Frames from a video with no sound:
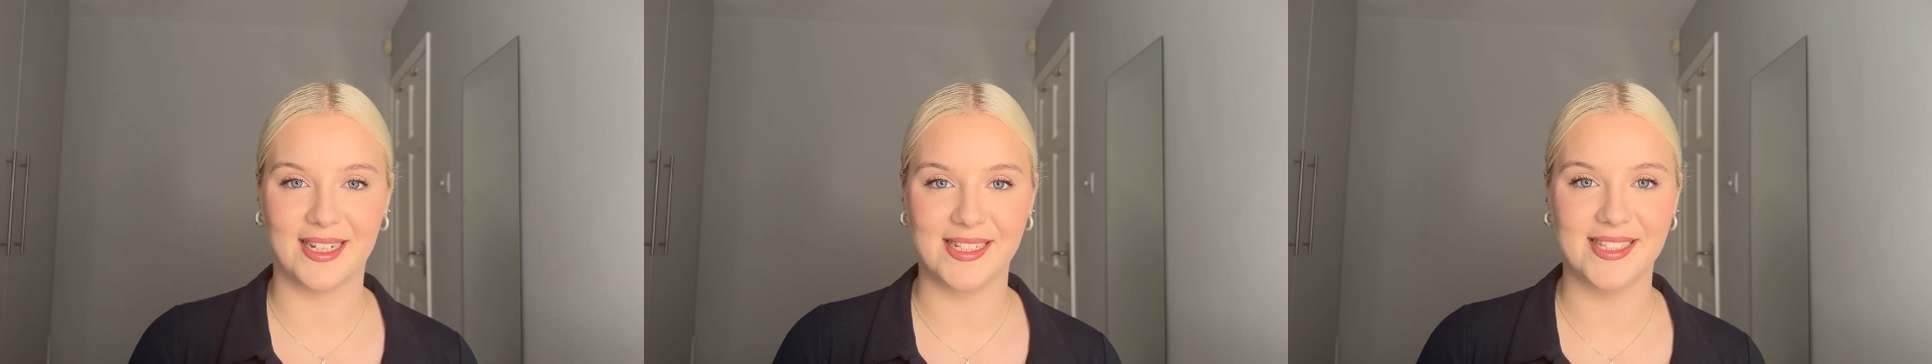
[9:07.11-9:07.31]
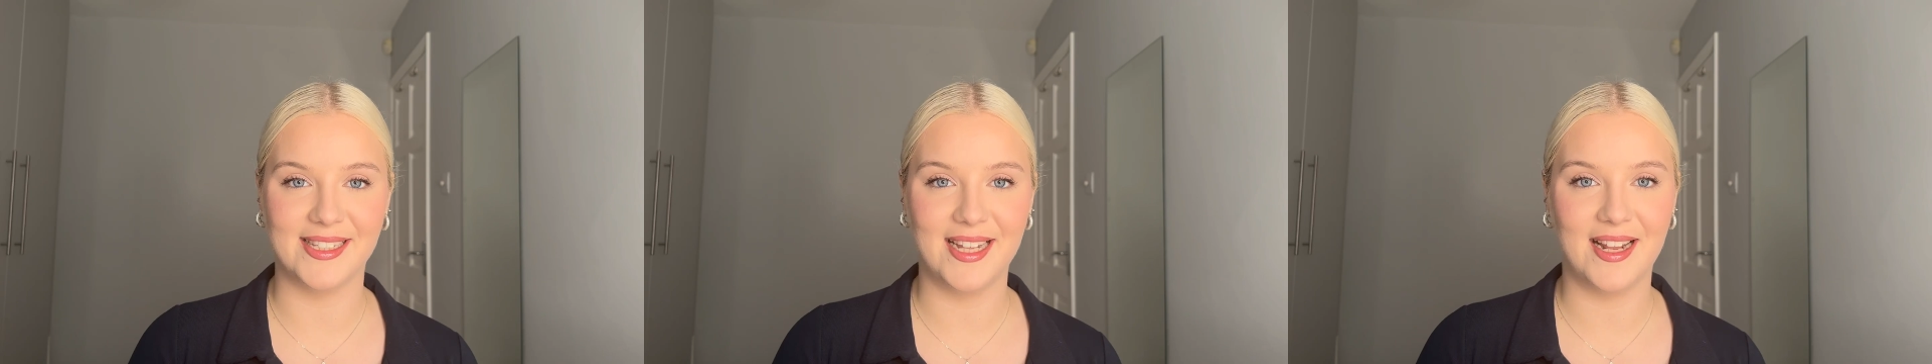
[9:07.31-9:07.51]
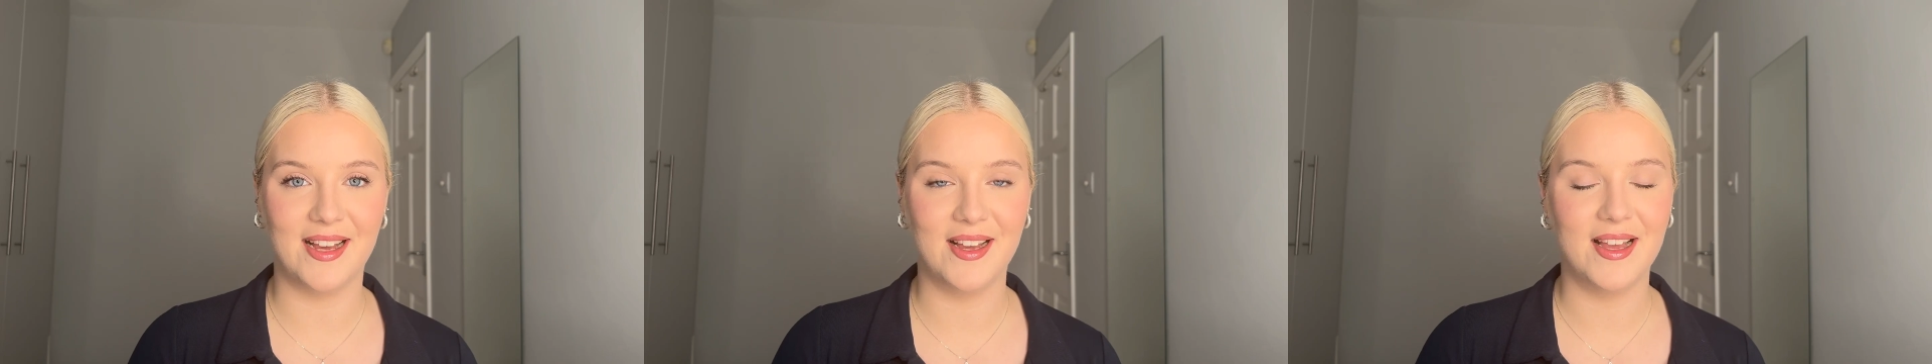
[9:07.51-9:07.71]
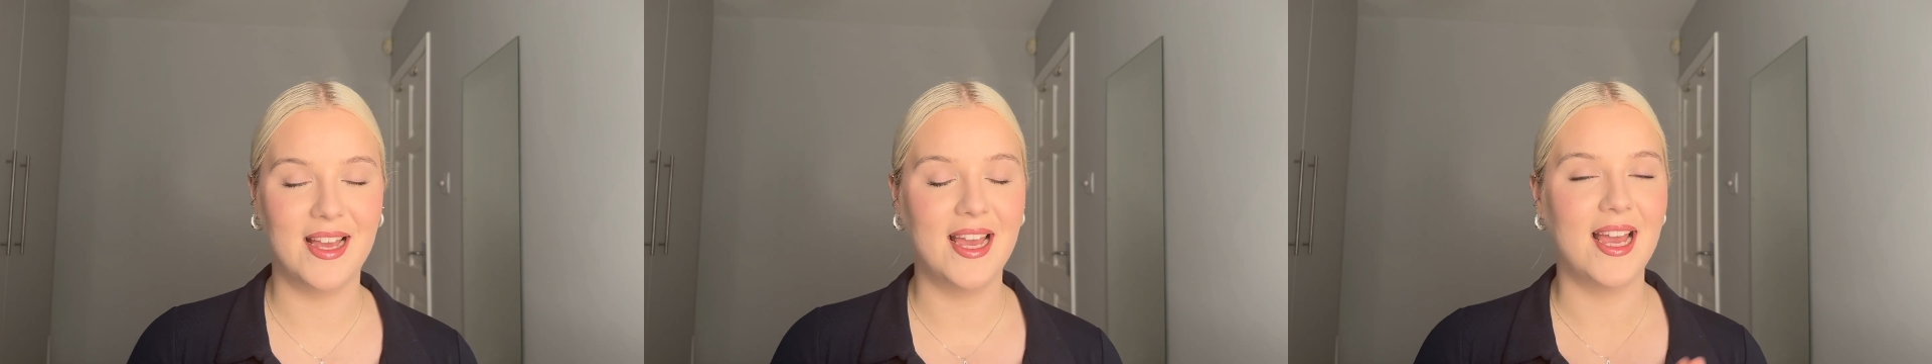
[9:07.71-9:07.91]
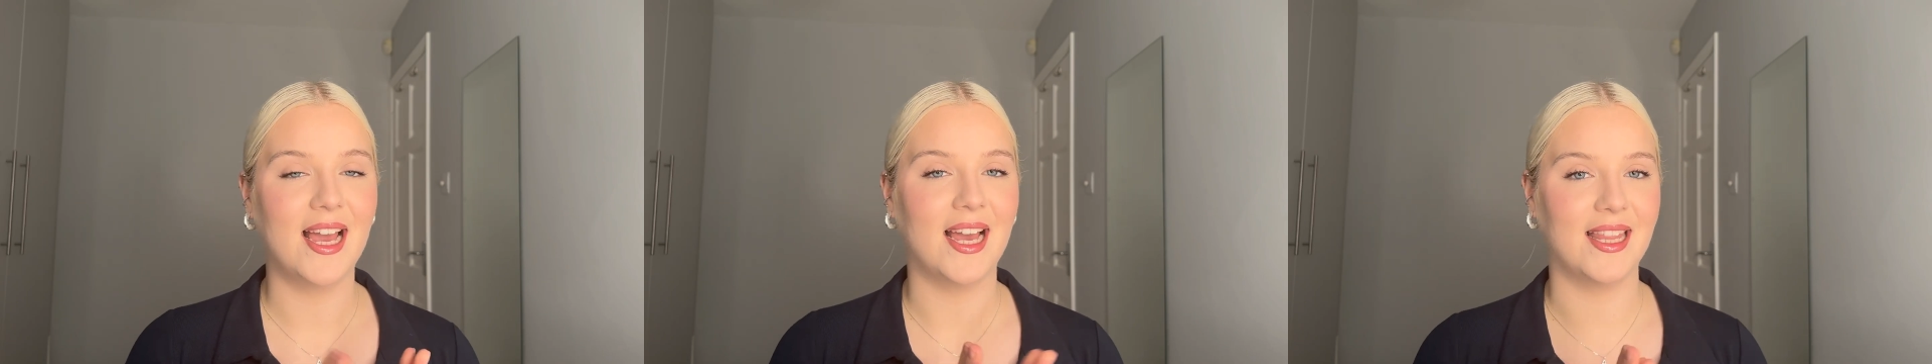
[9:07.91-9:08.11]
concealer
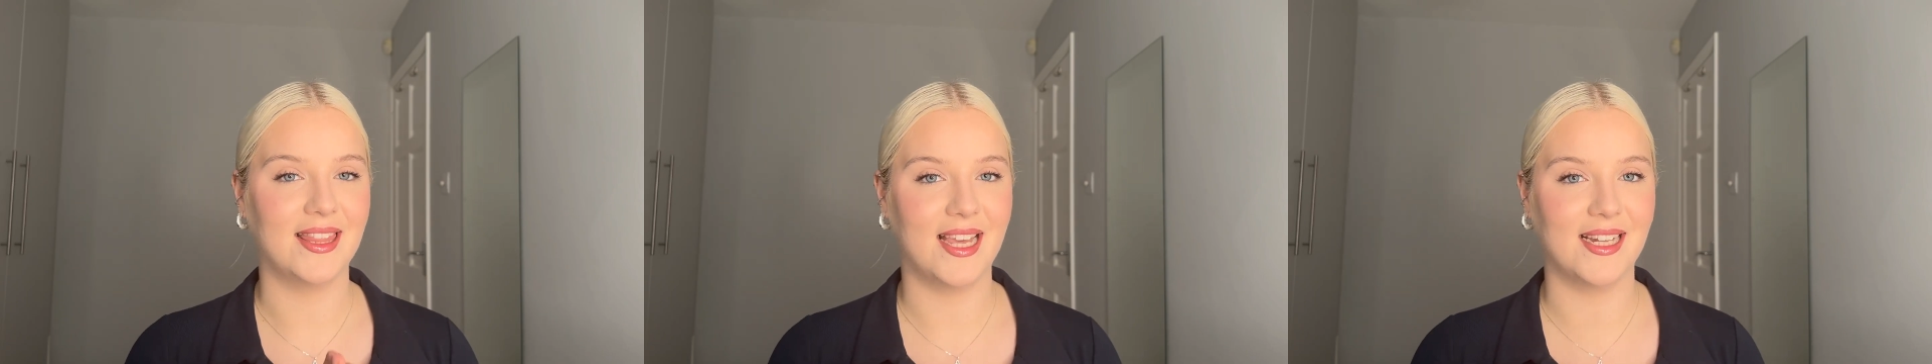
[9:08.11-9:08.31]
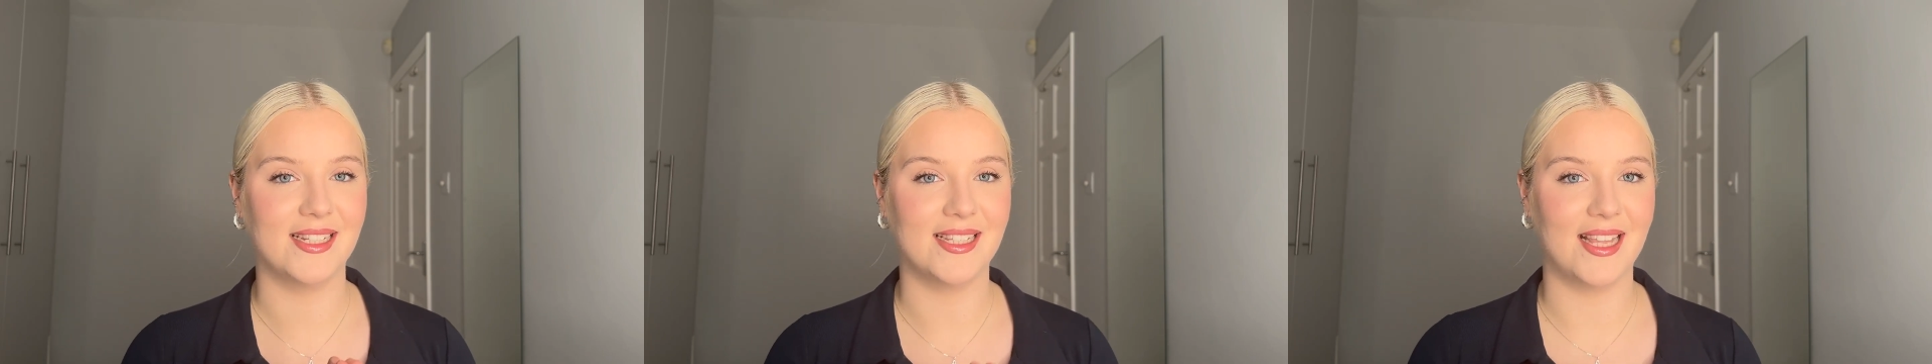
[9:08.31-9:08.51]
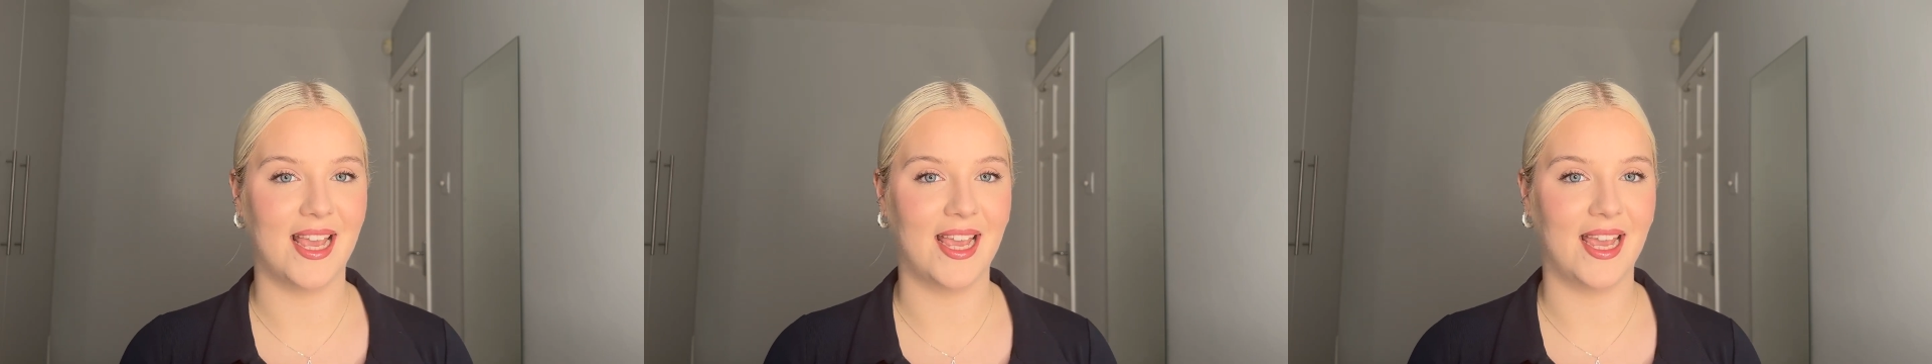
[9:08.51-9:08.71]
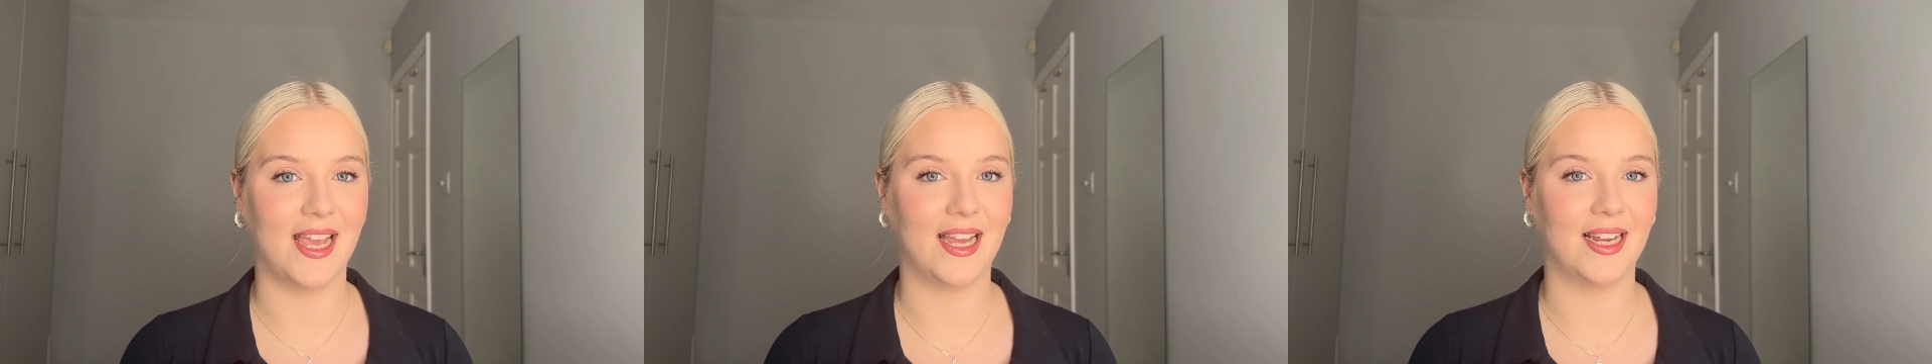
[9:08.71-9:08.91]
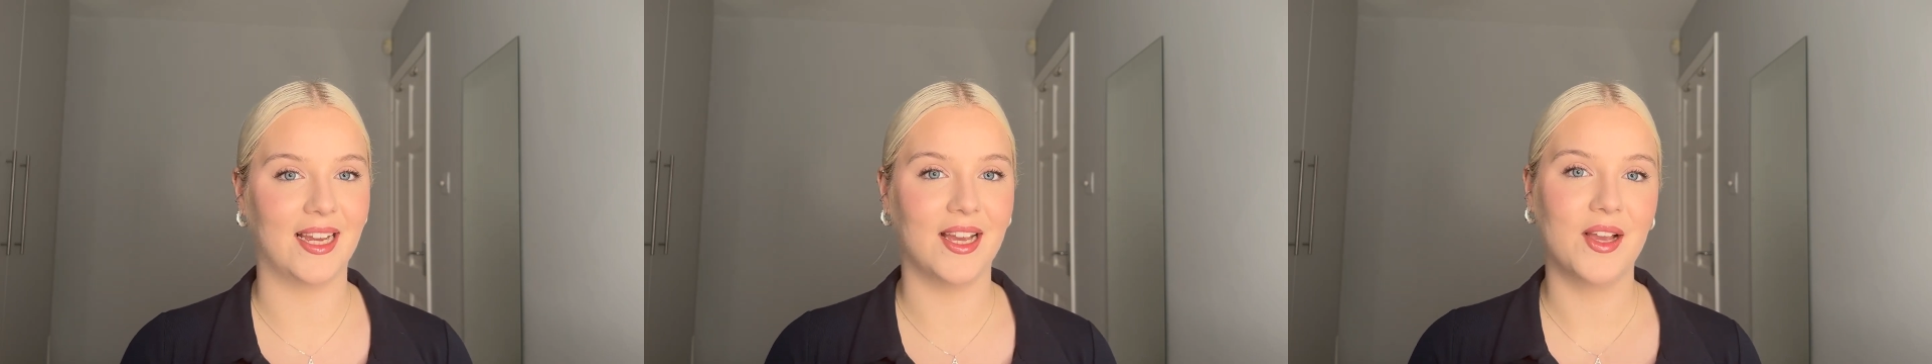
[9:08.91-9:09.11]
and then
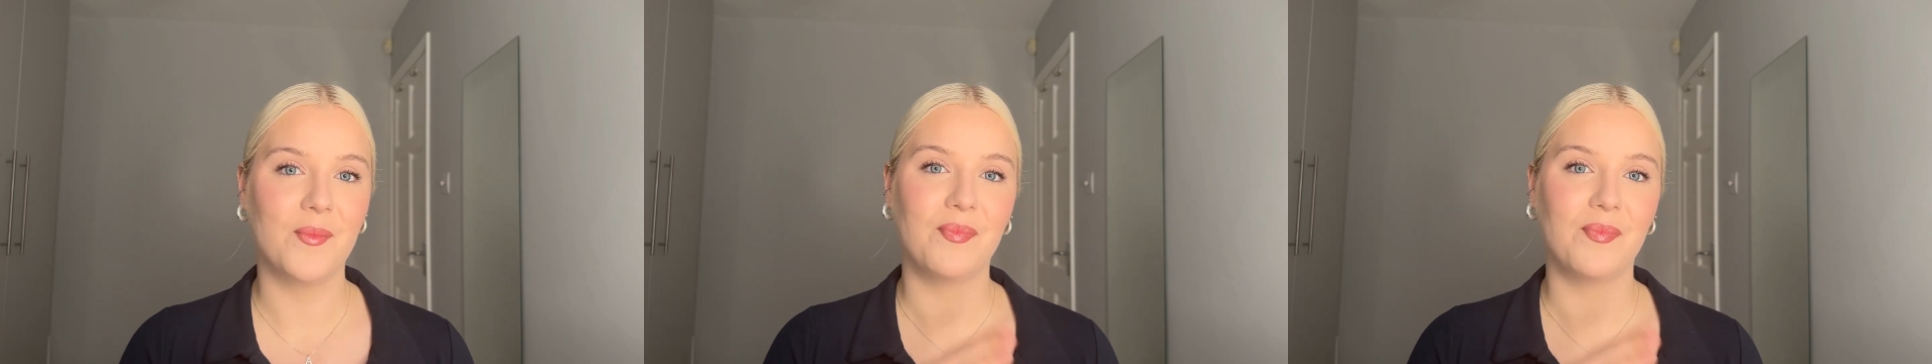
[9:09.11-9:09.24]
saying,